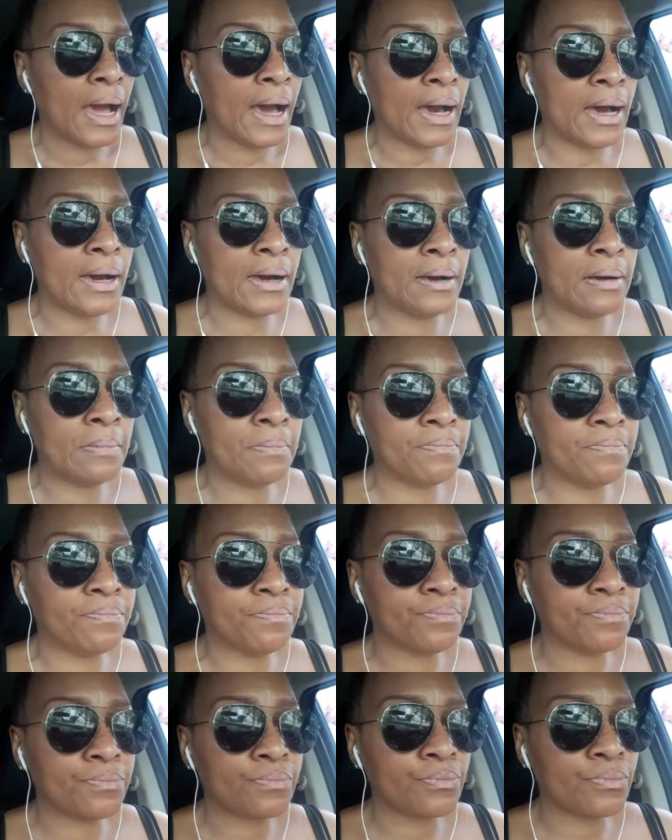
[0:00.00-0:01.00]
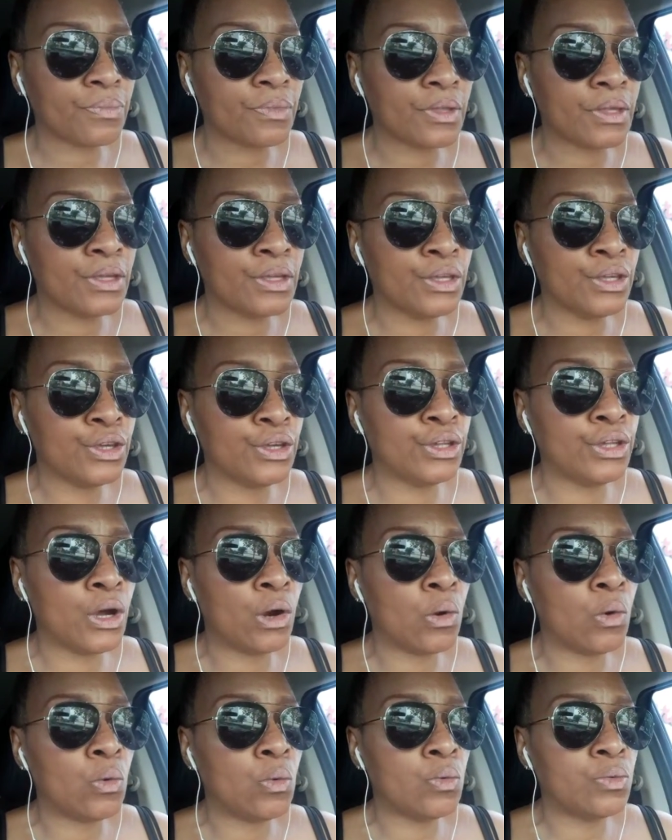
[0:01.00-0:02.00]
You
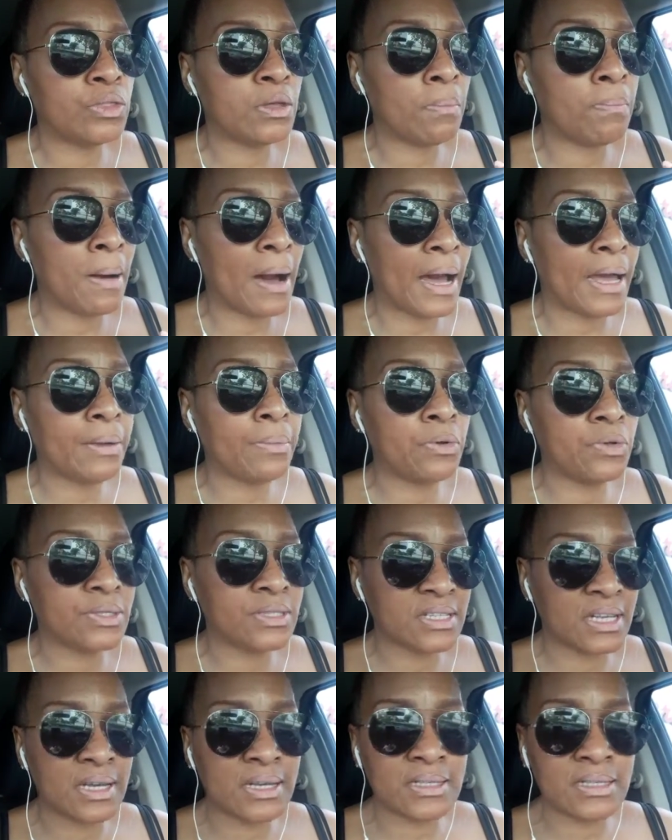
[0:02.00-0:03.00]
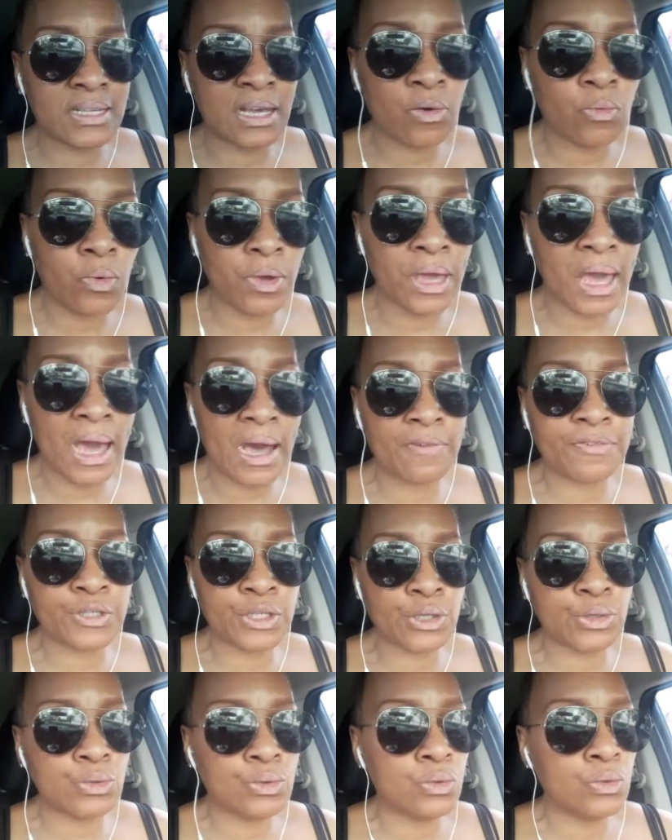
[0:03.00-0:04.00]
know, the Bible says that we have
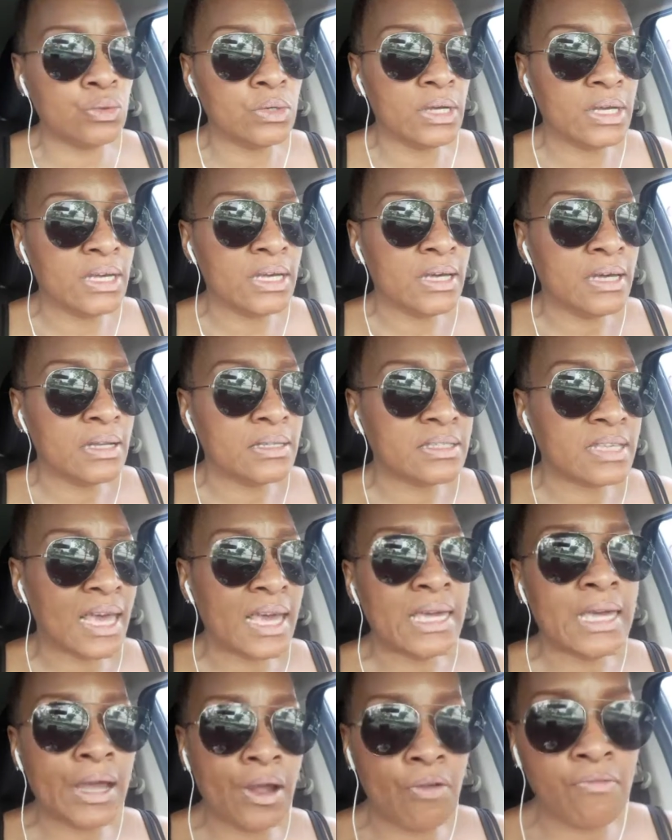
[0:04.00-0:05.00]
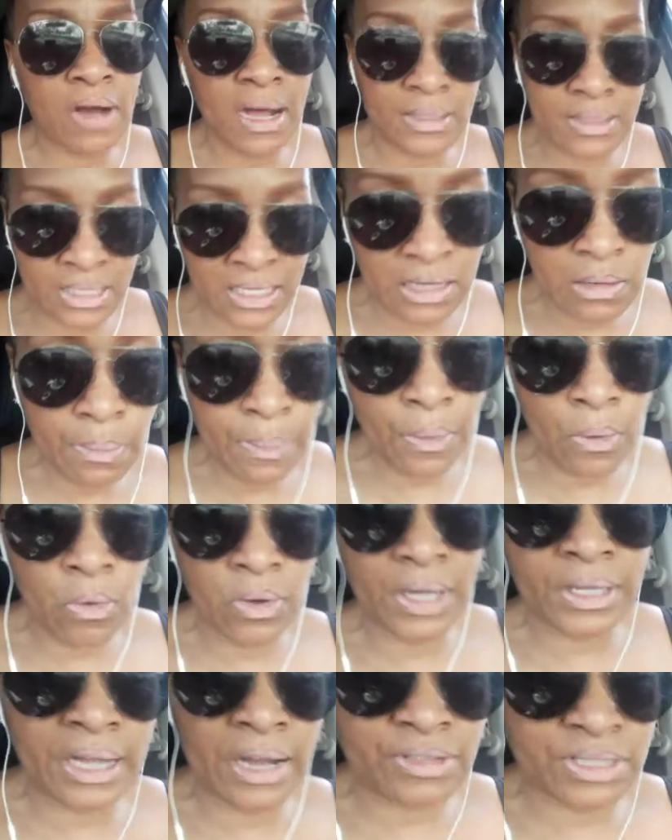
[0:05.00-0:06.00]
to take care of our temple,
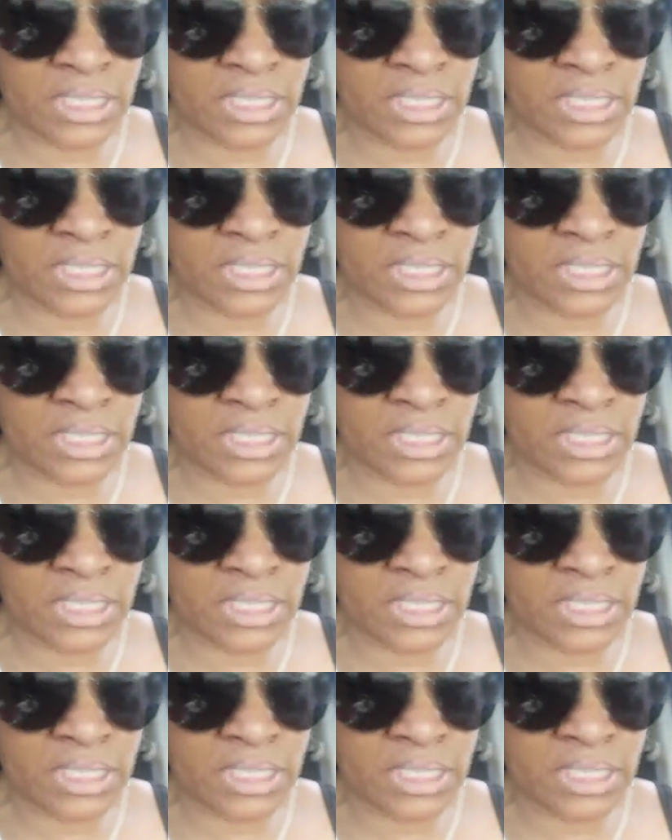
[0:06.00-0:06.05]
and our